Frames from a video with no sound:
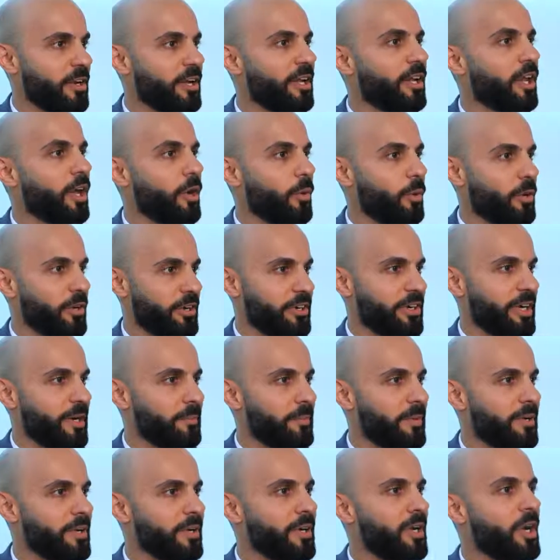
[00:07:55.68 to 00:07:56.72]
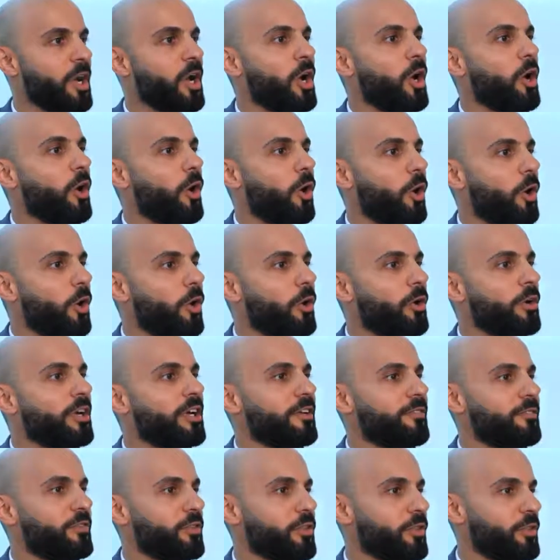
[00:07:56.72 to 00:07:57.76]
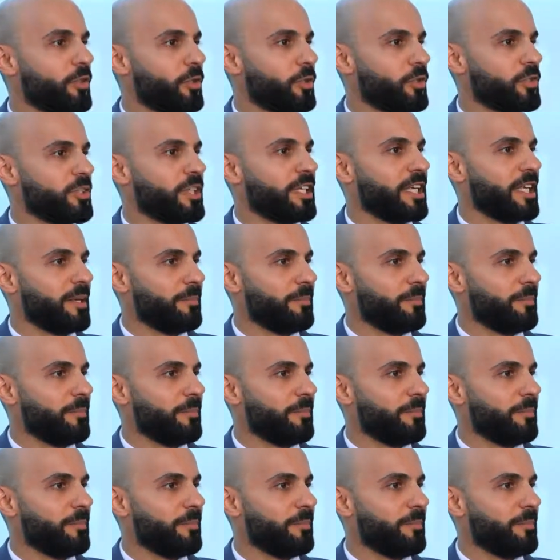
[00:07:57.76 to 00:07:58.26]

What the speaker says: lower number, or if you're using a